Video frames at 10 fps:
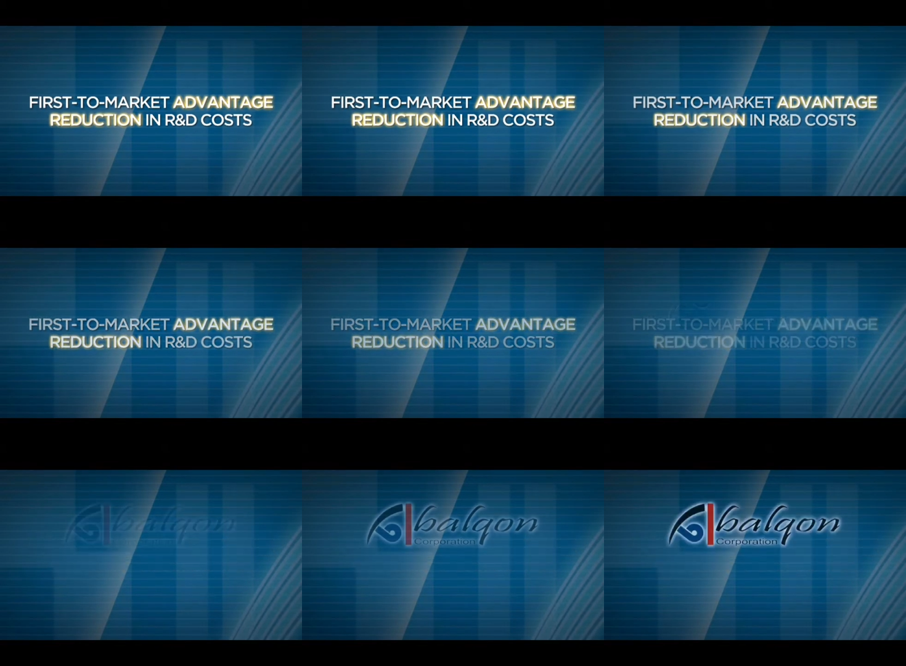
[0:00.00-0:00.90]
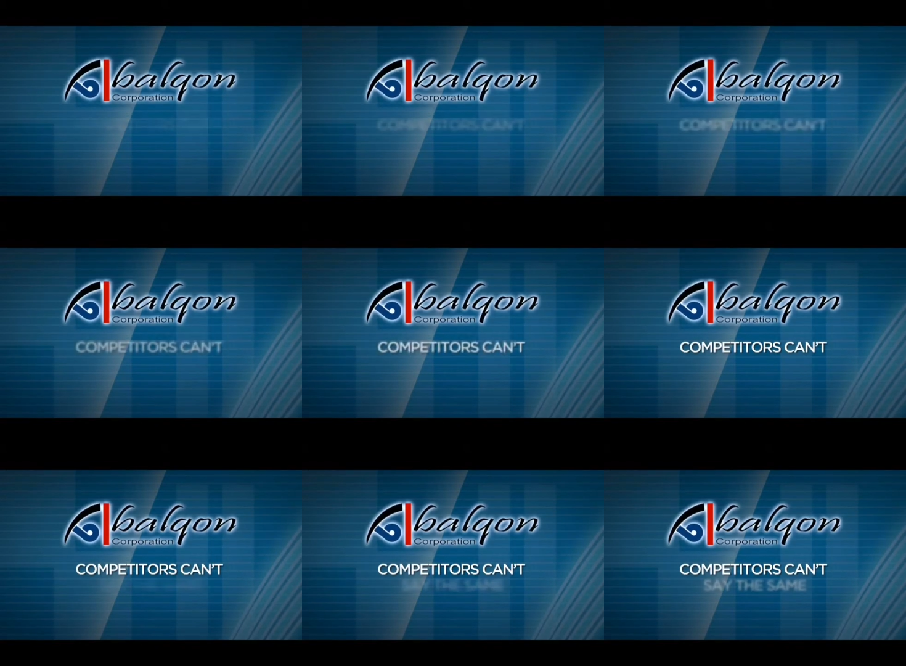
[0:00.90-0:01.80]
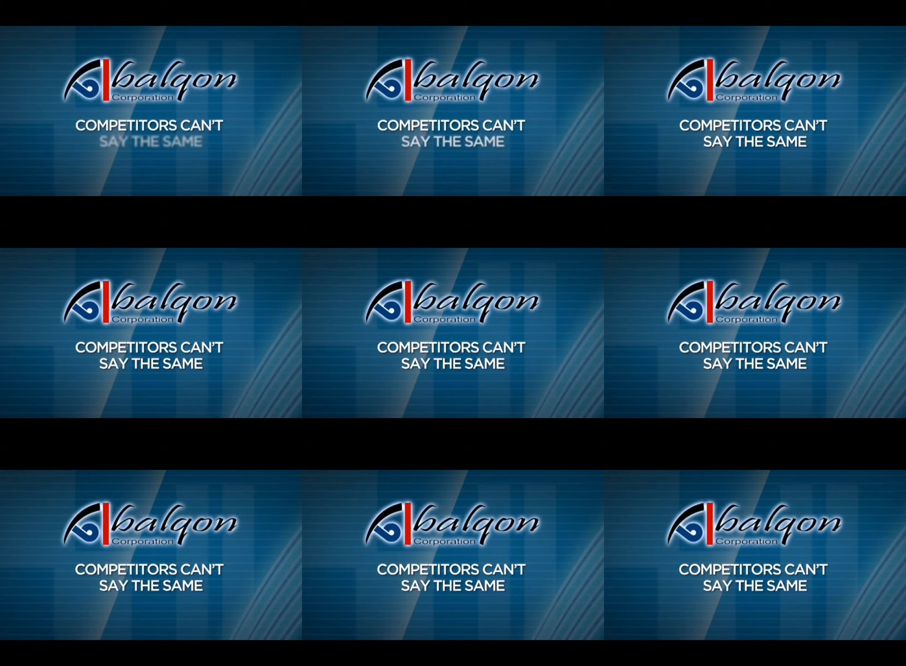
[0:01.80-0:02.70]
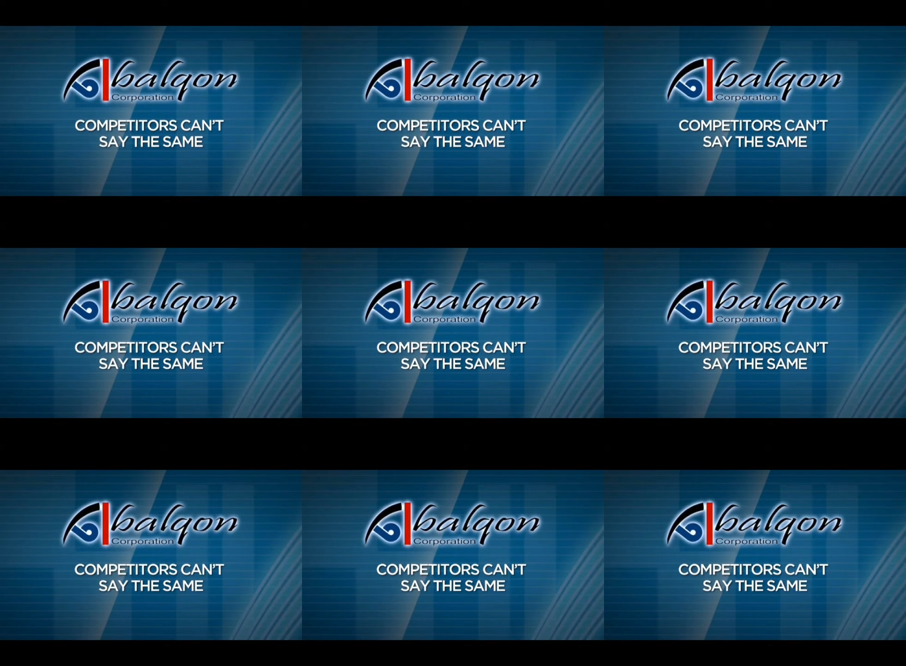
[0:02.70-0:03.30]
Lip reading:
No face is visible, so there are no lips to read.